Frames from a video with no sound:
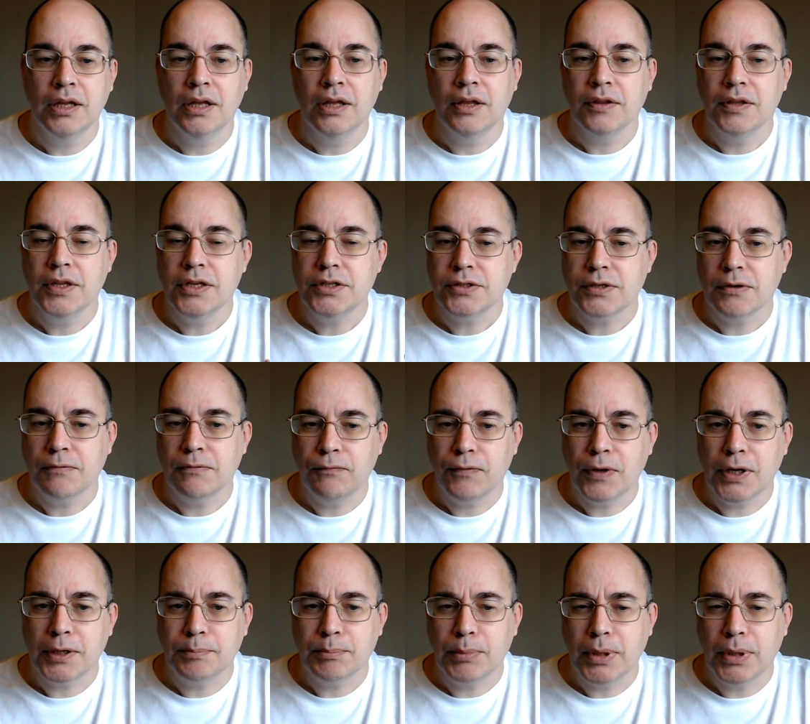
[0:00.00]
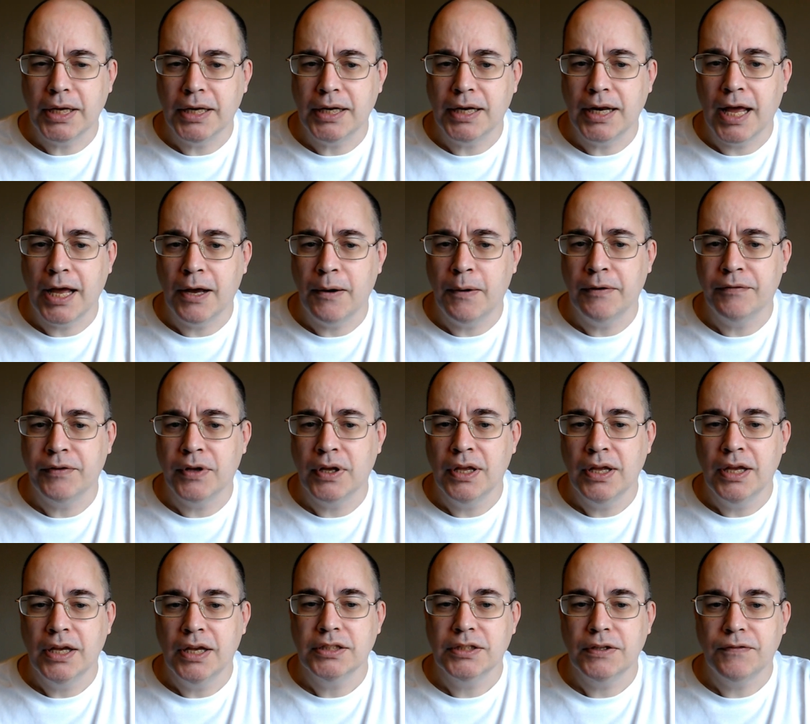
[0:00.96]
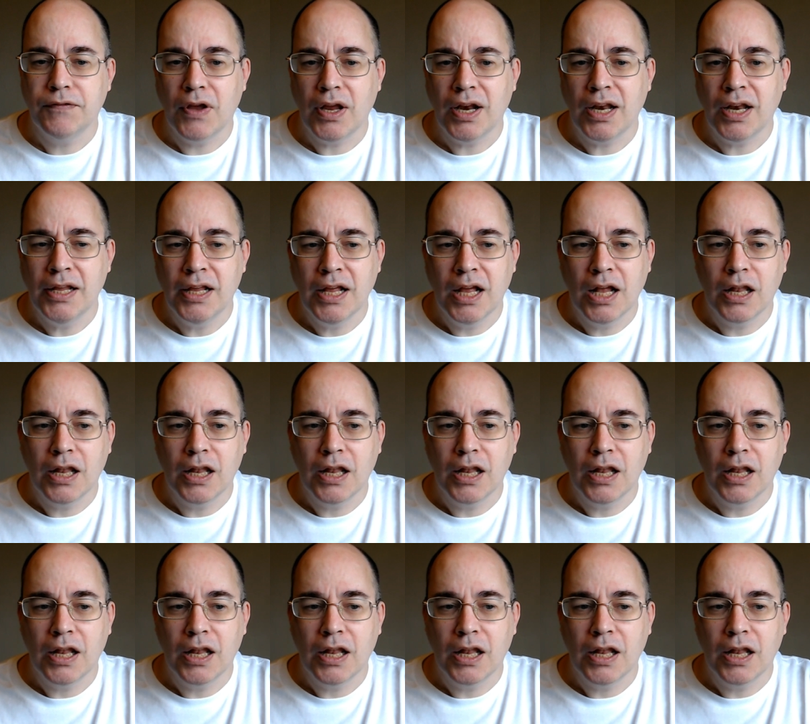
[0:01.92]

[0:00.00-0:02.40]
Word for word: This floodplain, however, is a fairly